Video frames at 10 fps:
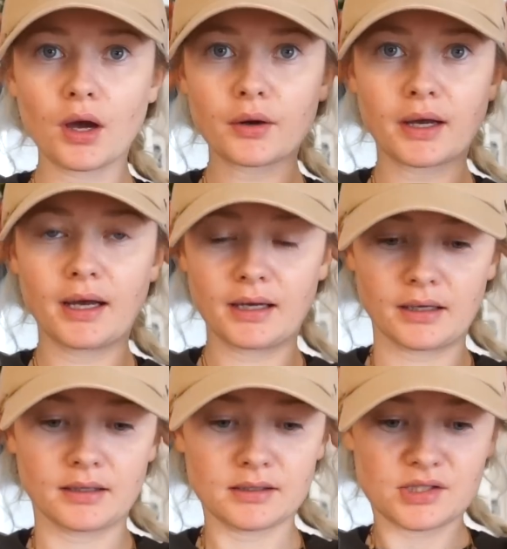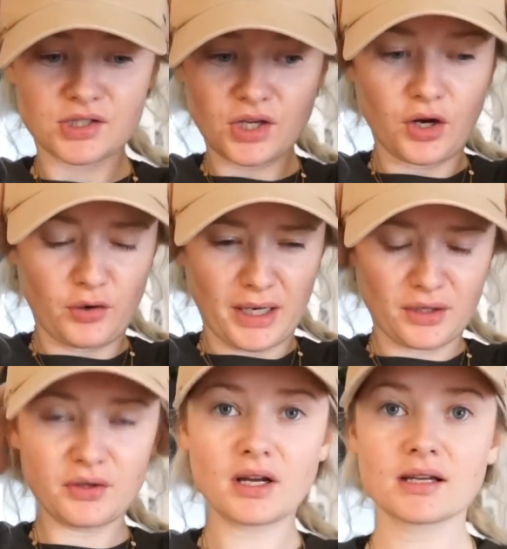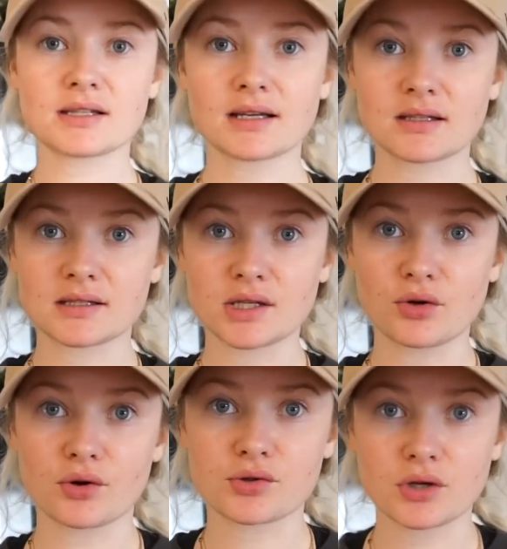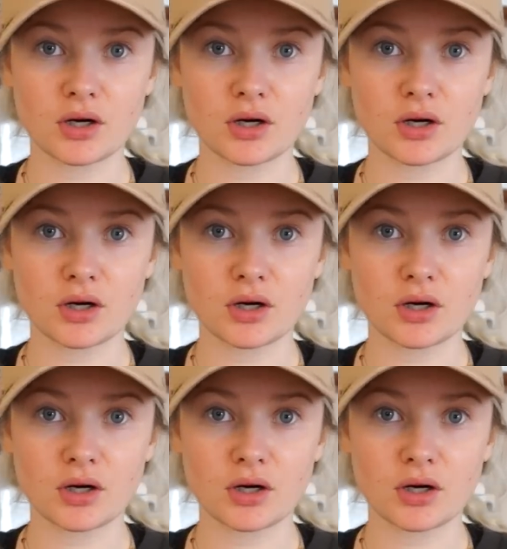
Okay, so I know you guys like to see grocery